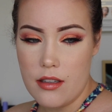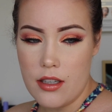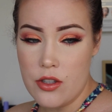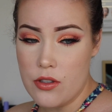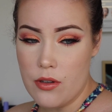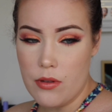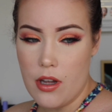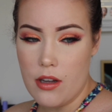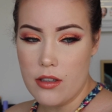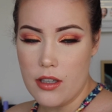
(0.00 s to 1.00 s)
in so
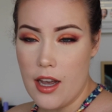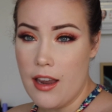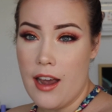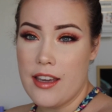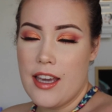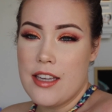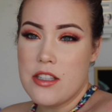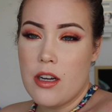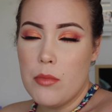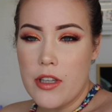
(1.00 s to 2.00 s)
long. I can't
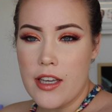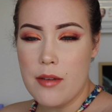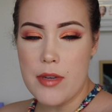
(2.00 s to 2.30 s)
stop looking at